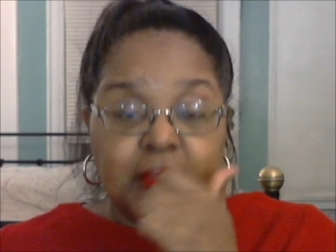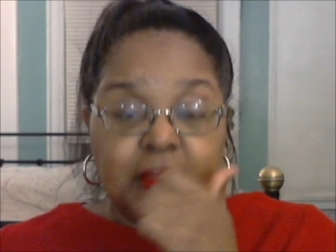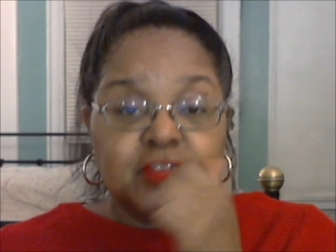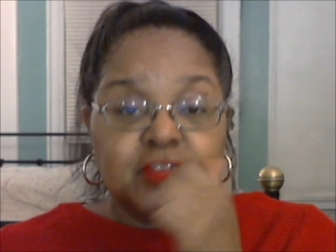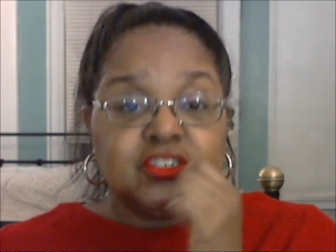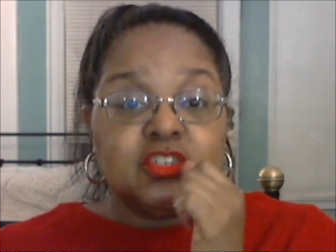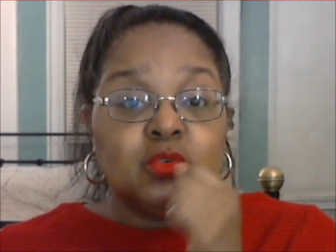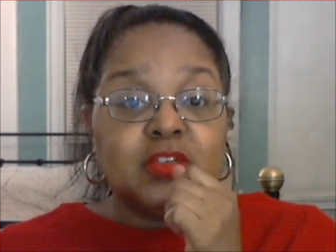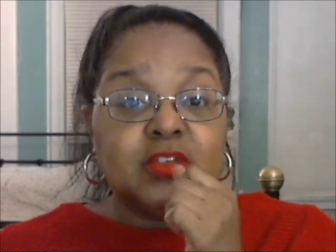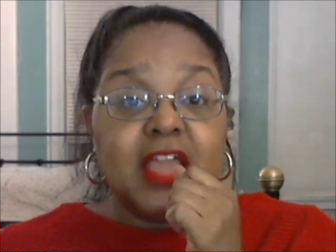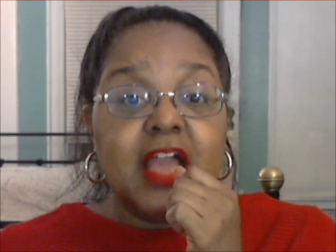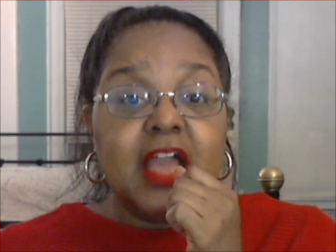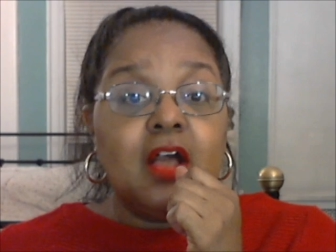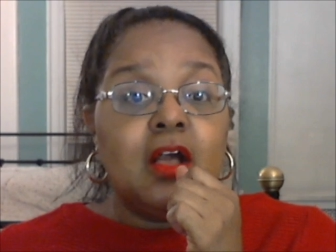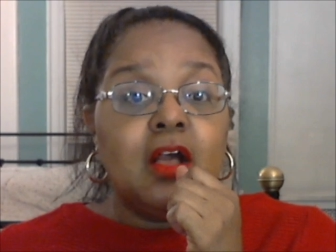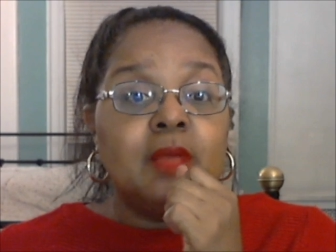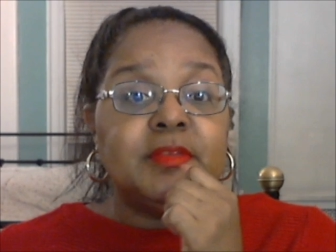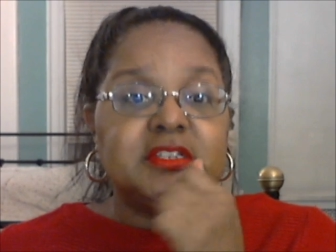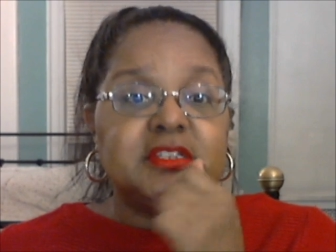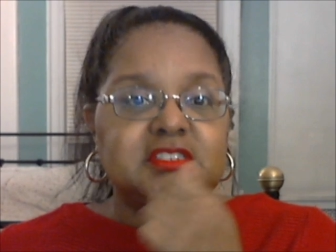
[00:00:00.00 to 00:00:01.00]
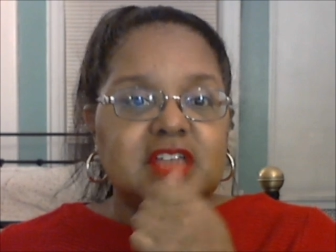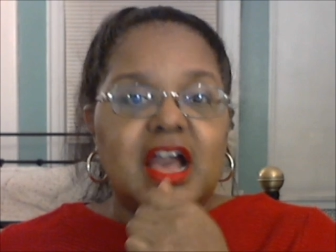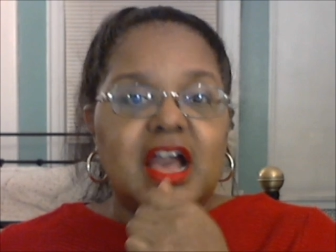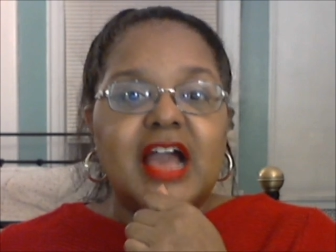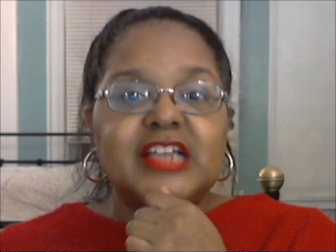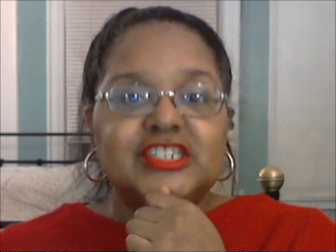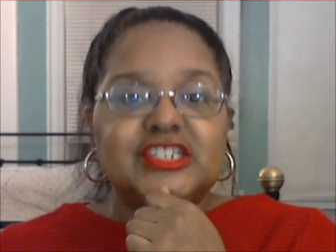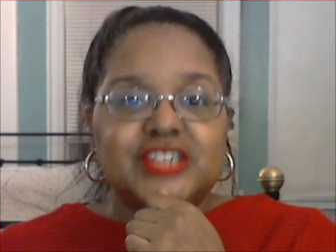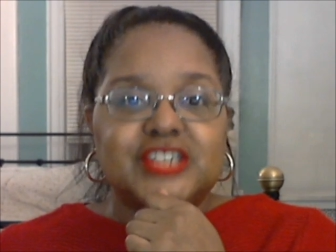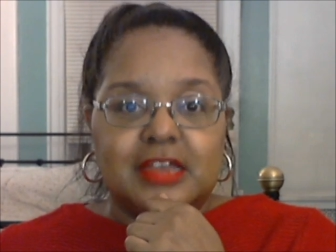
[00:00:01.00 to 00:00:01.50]
So now I'm into
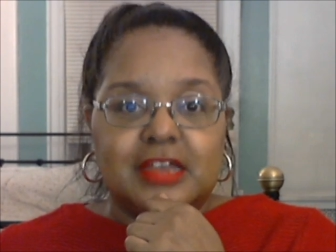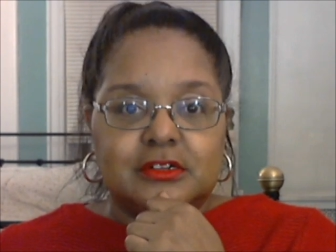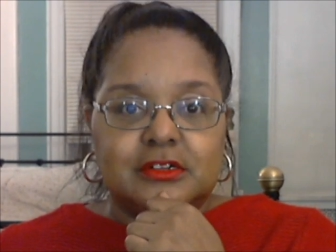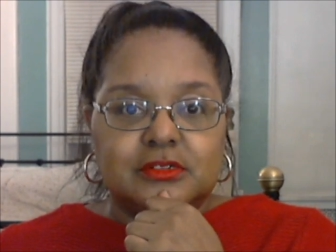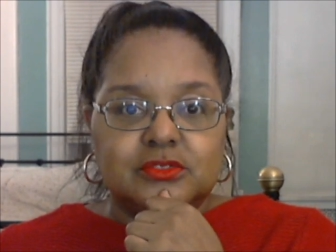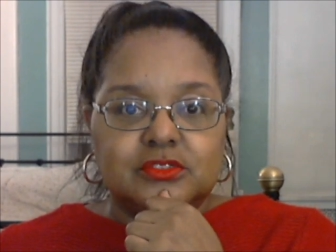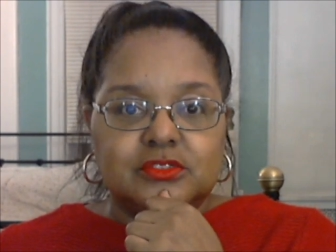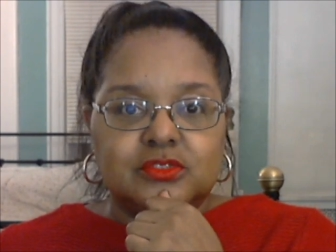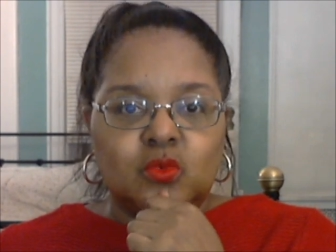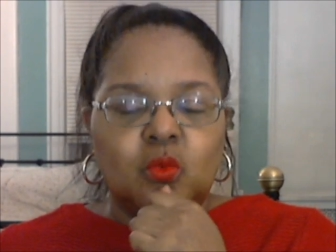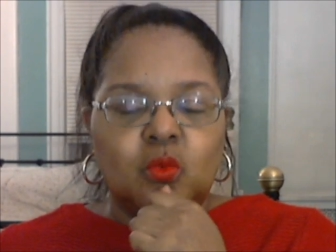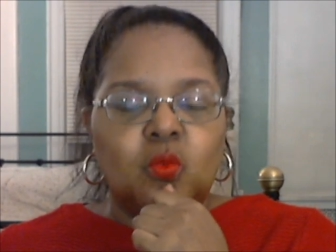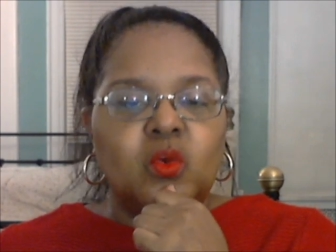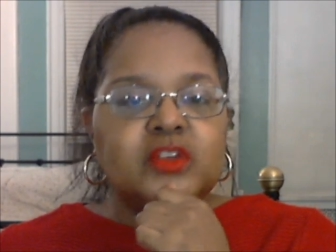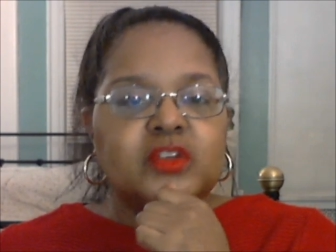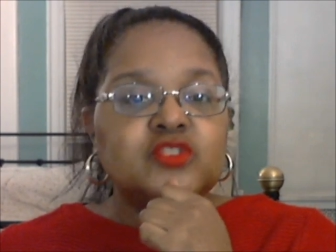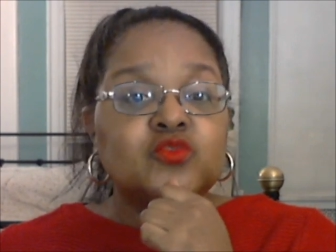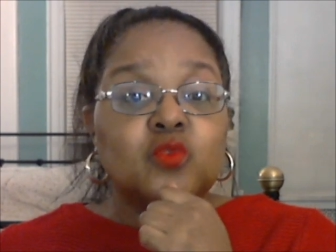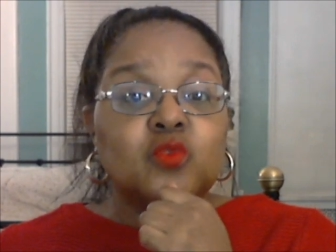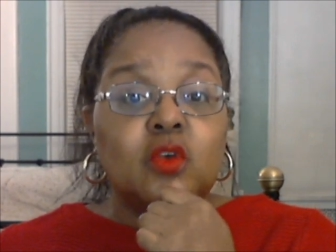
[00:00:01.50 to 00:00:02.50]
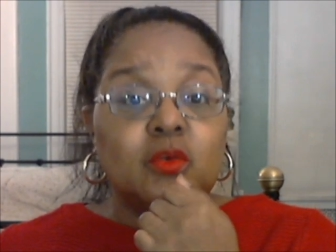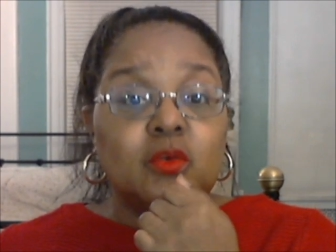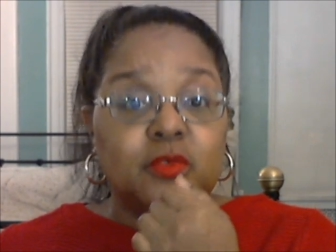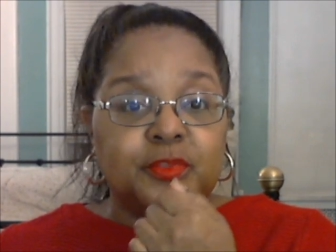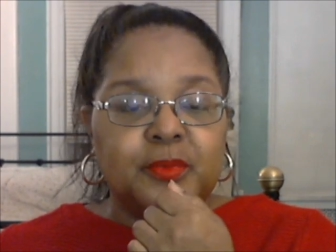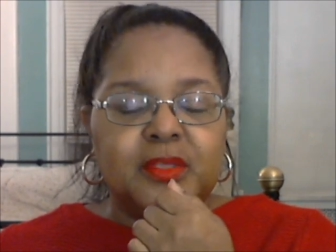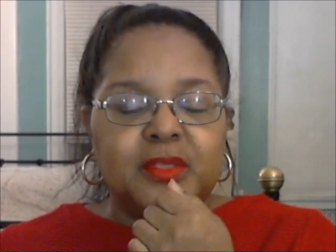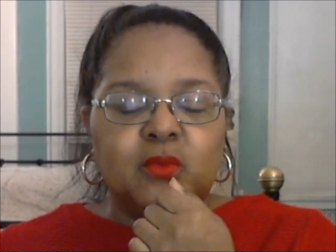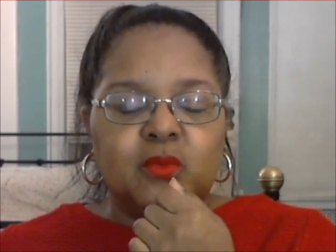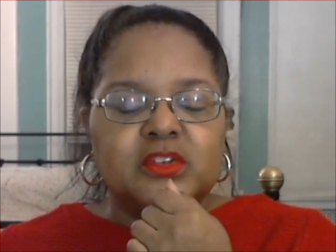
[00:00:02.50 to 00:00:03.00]
eyeshadows. What is wrong with
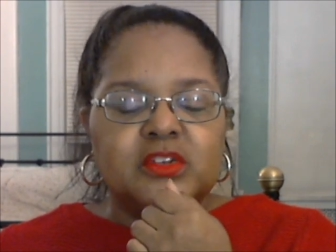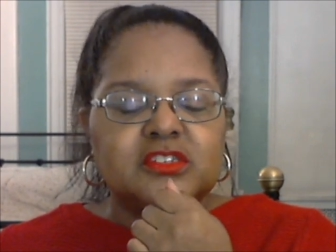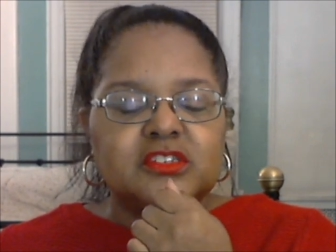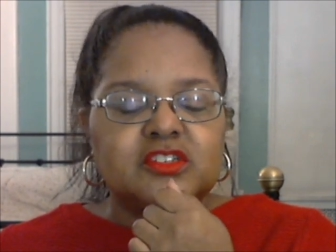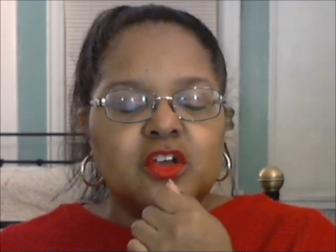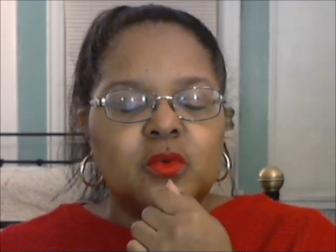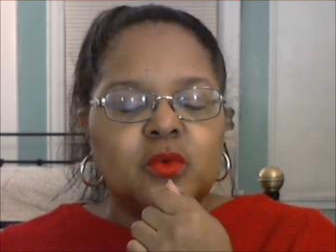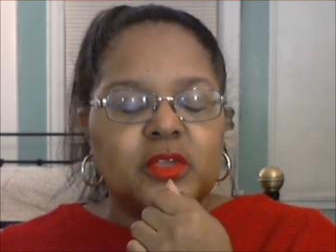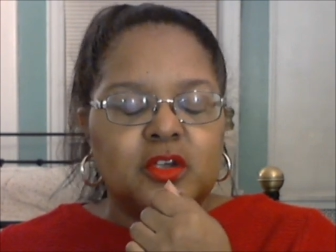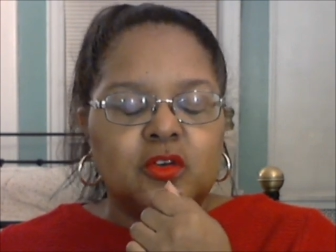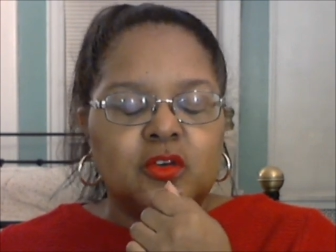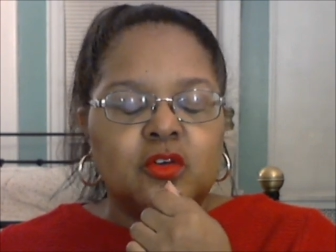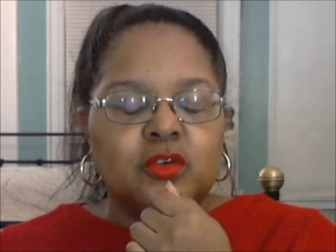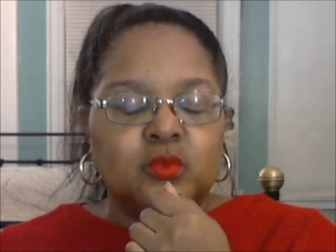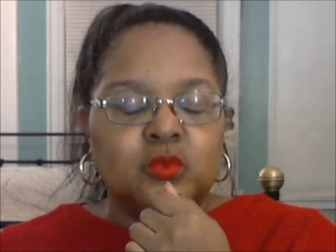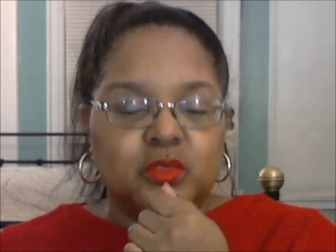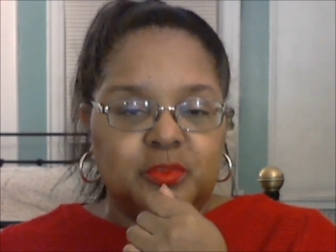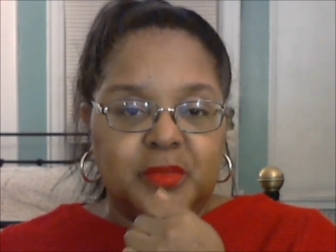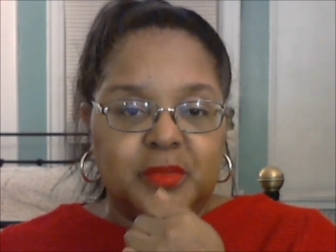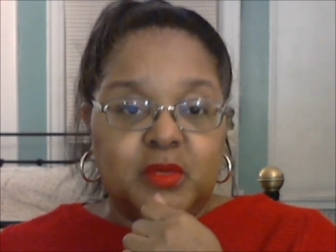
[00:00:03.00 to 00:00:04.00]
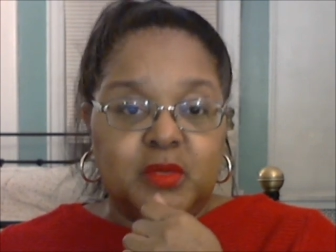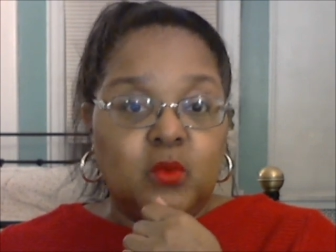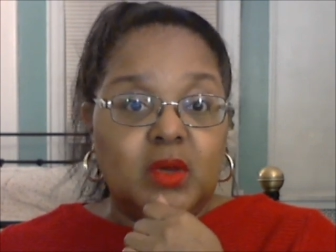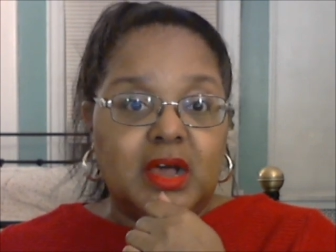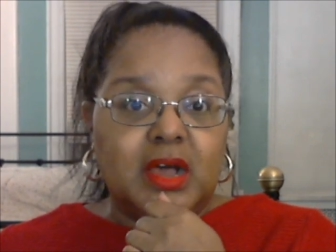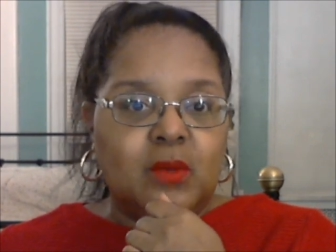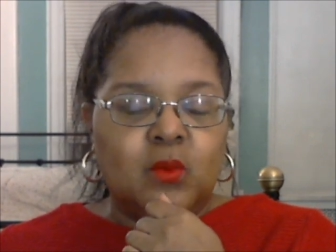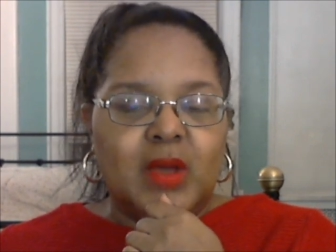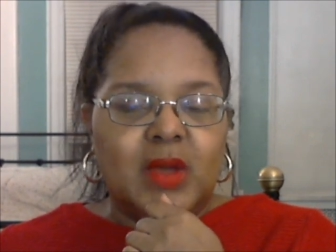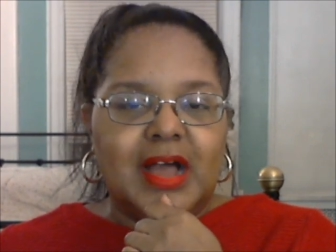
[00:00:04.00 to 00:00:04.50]
me? What is going on with me?
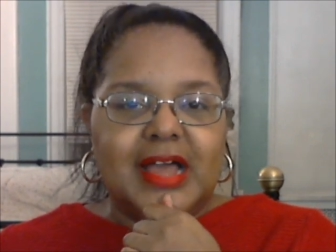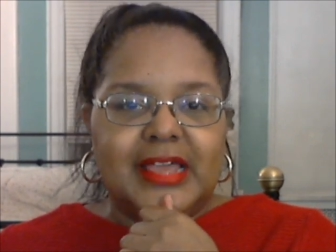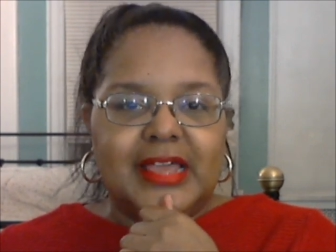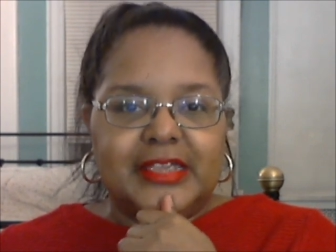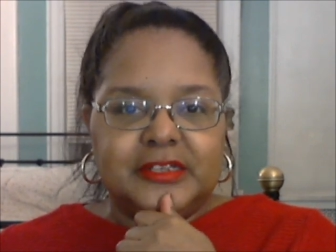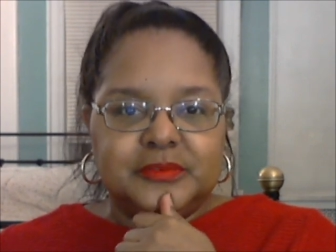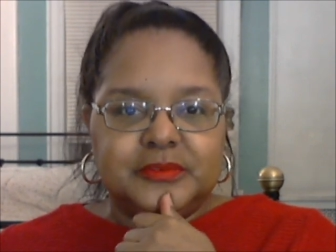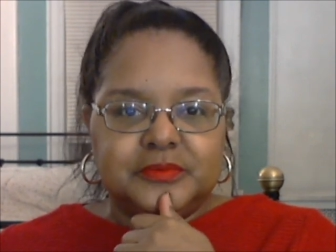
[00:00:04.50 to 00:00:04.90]
Why?